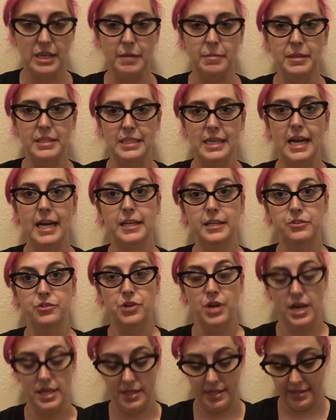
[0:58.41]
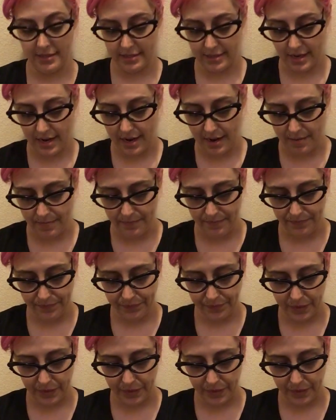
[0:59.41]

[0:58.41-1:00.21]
I've been dying to try this um,